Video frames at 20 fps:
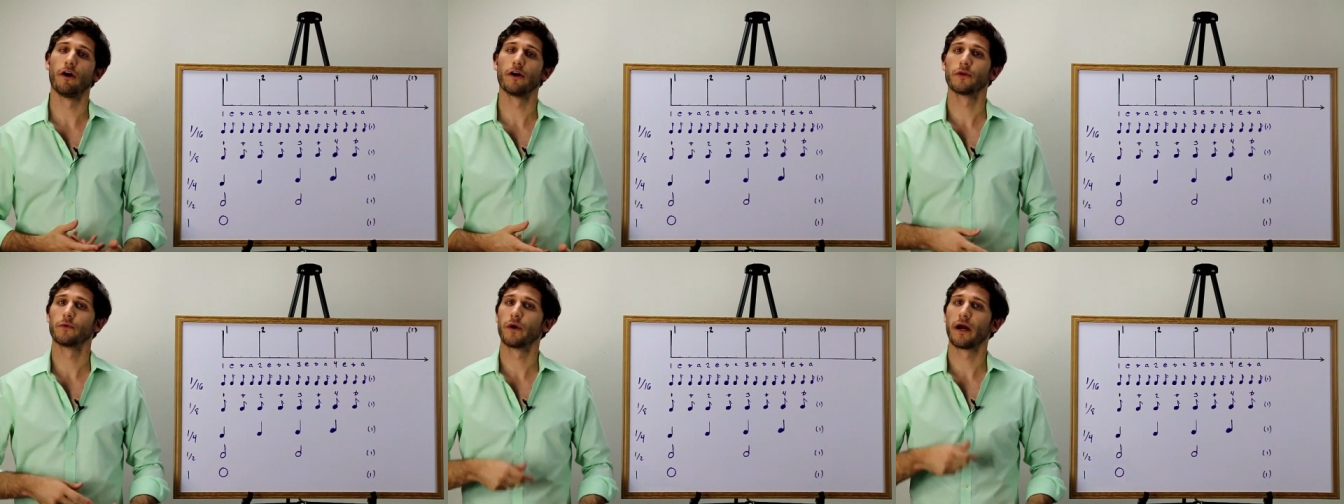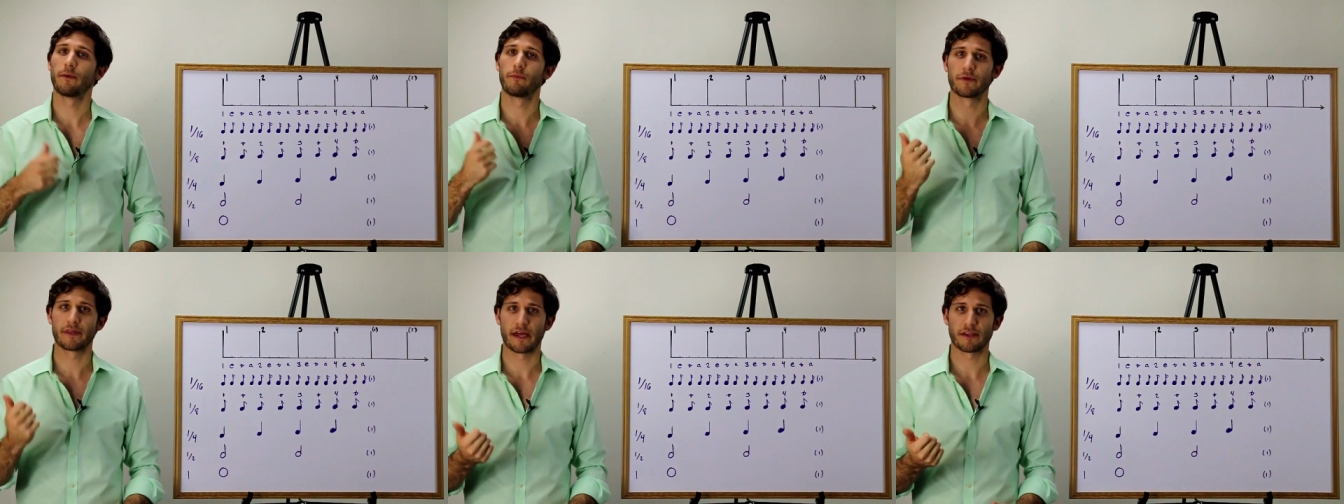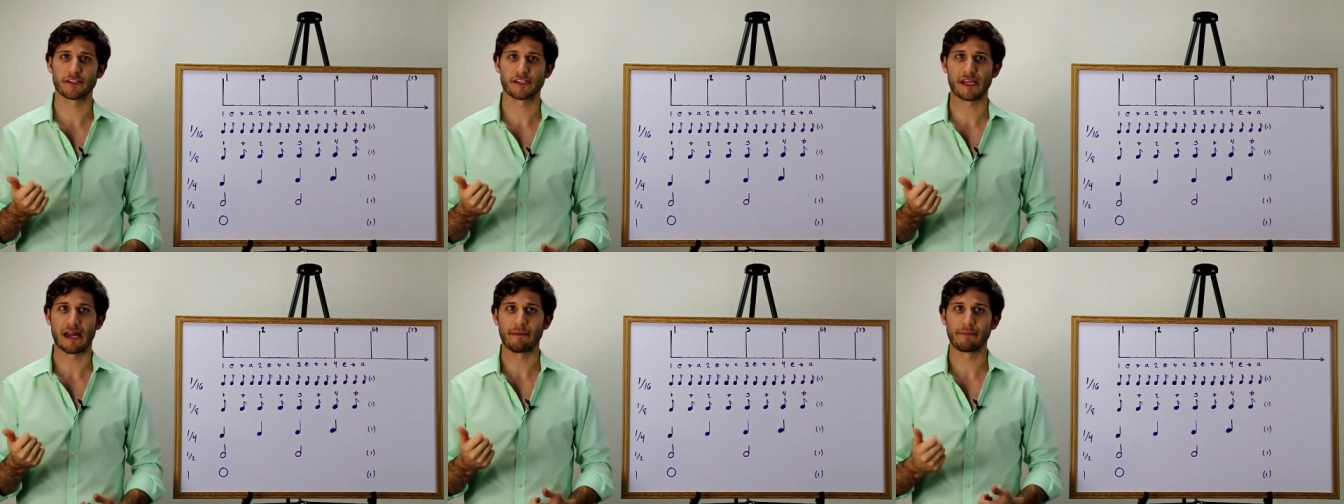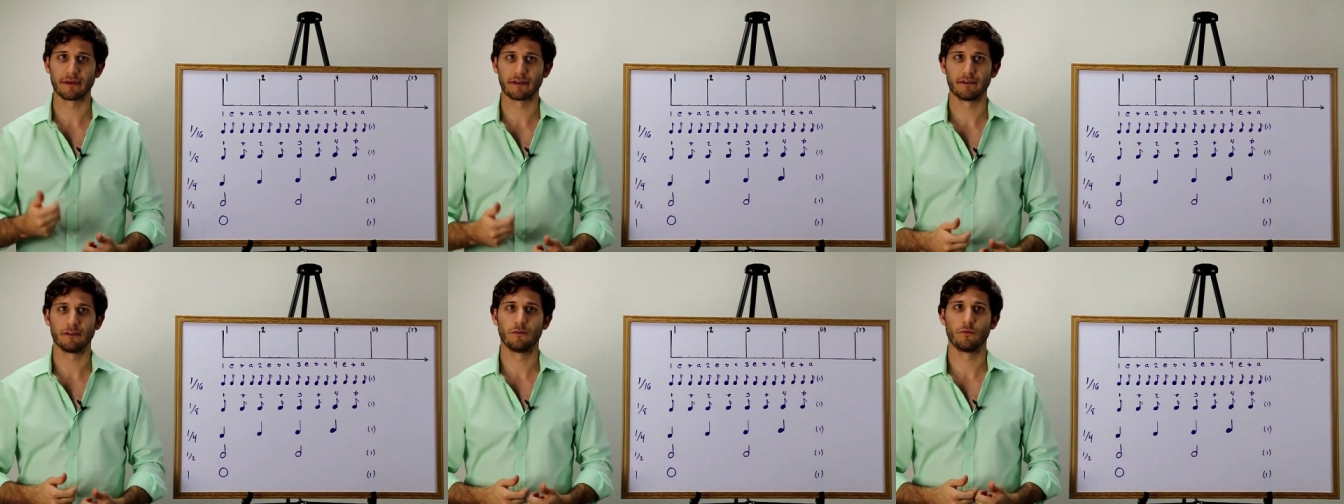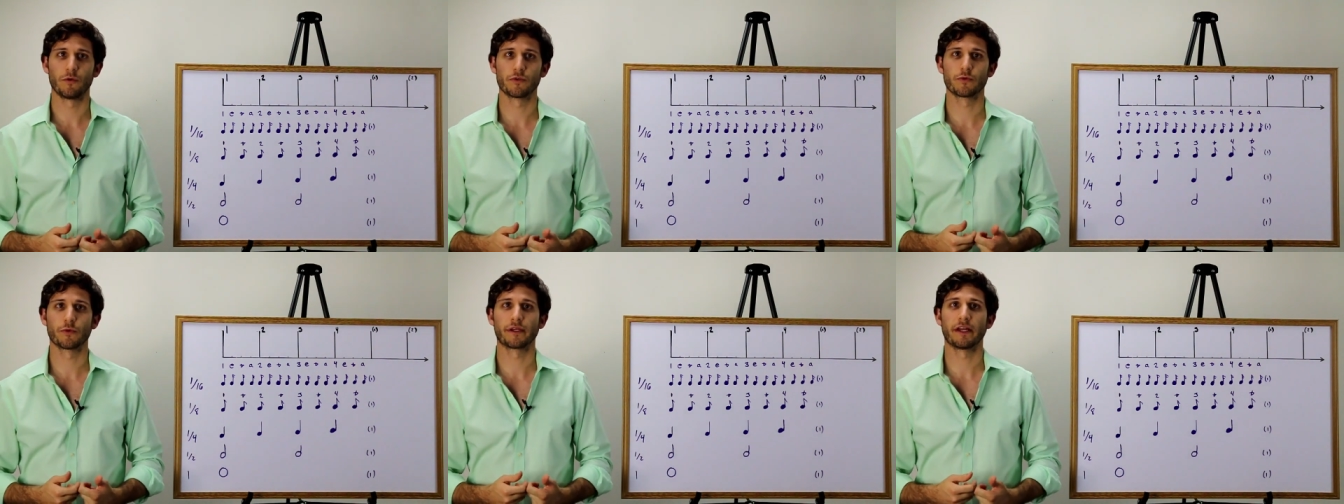all the way up without stopping,
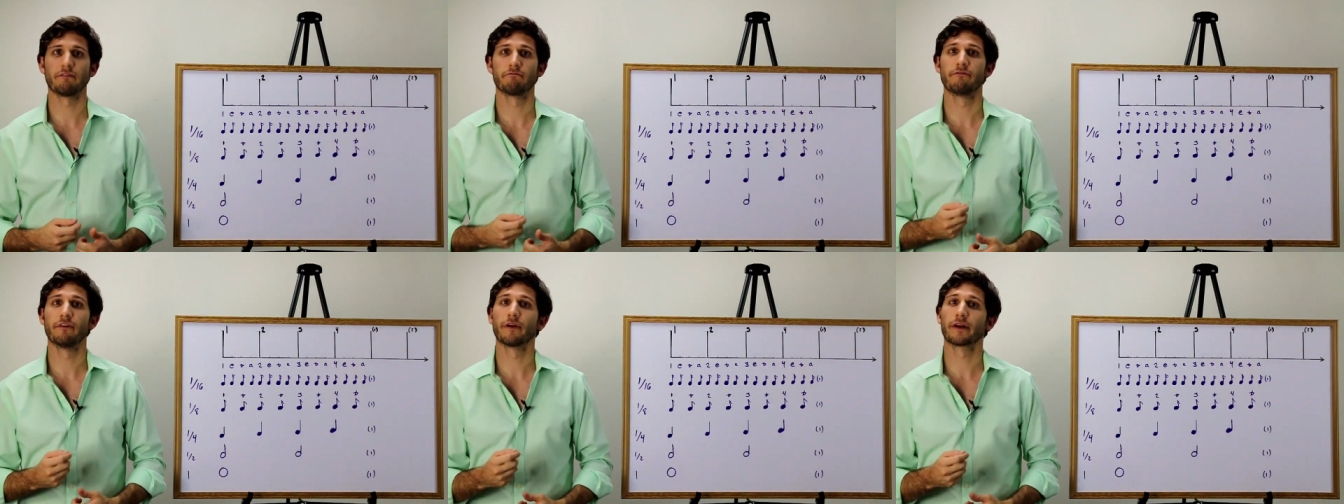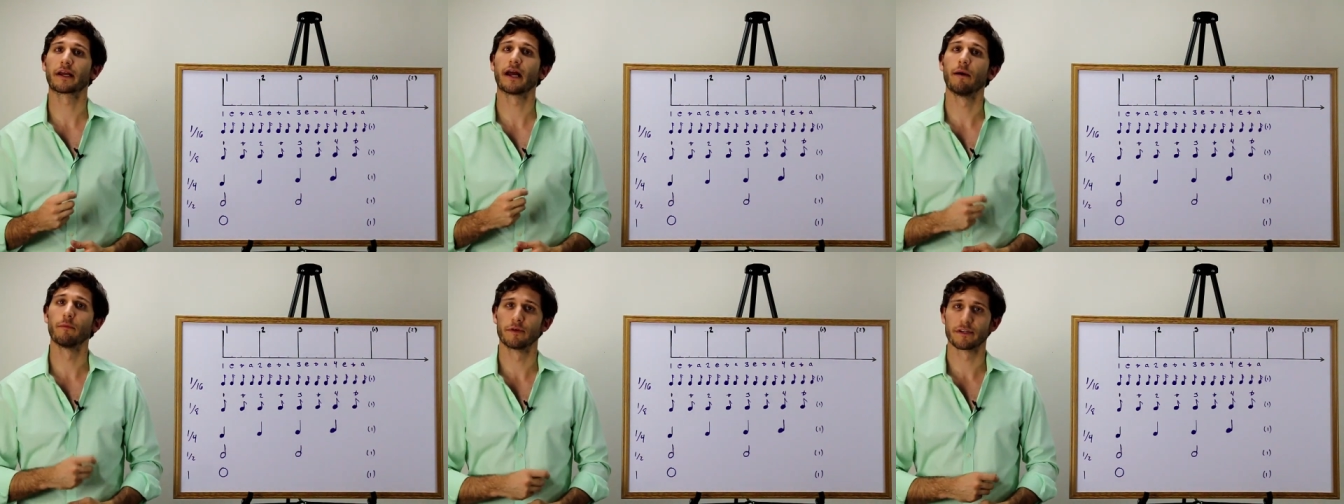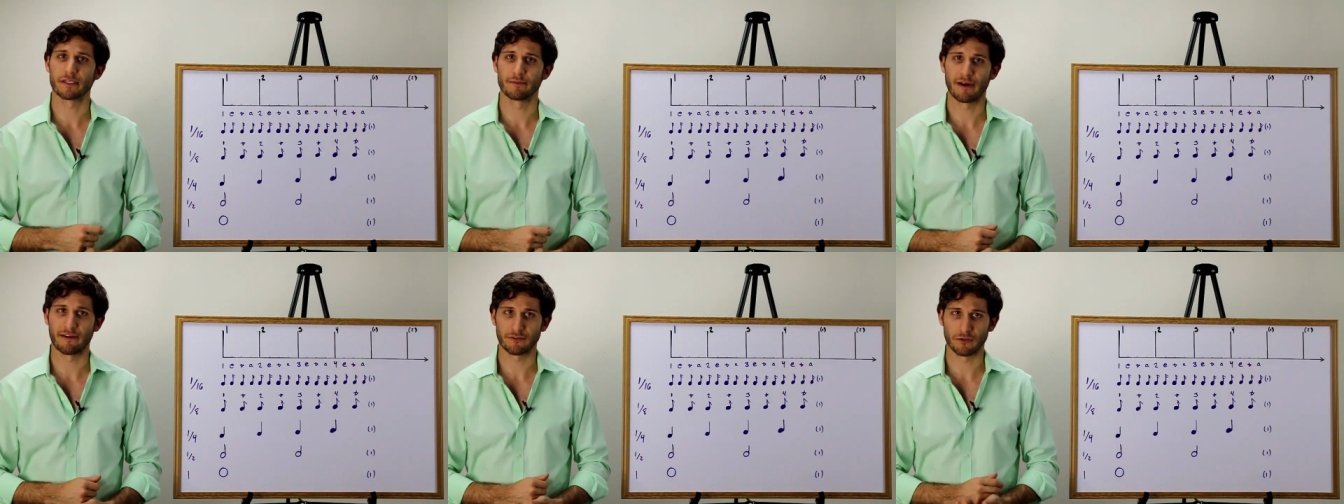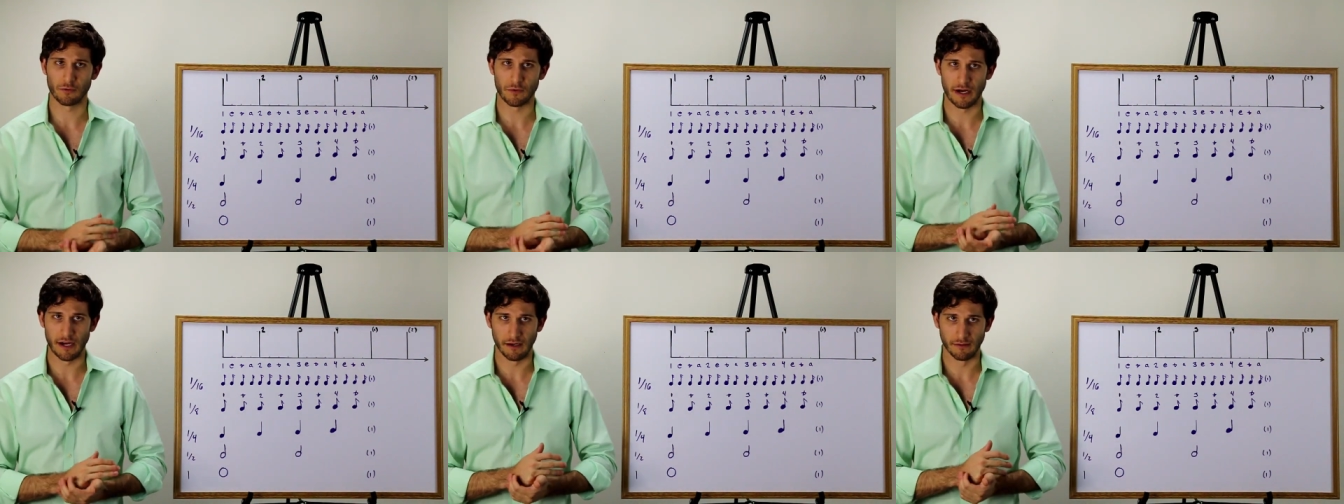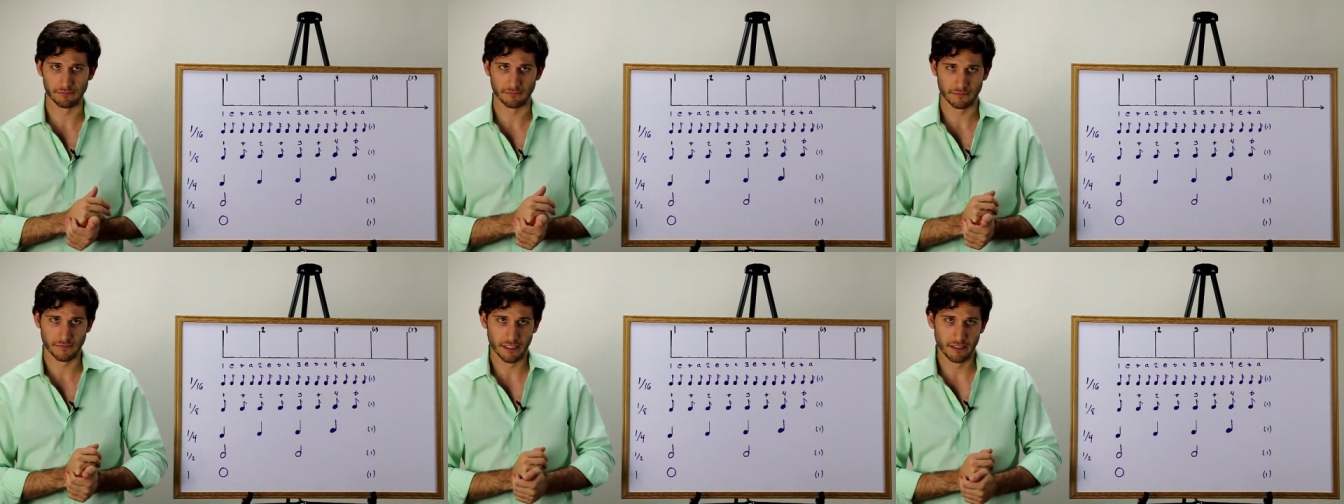which would get very cumbersome after a
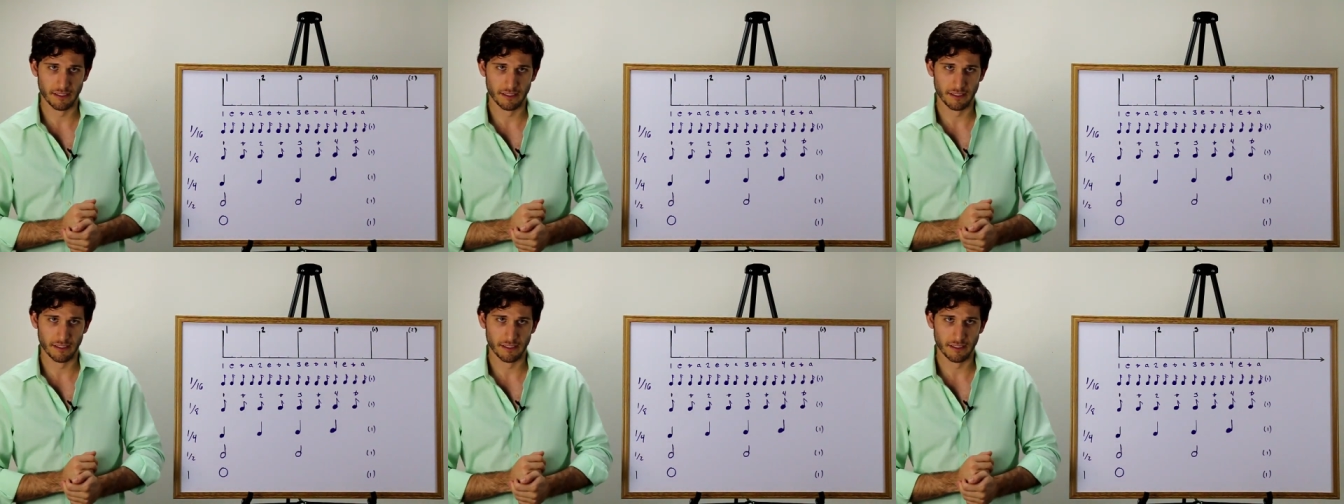while.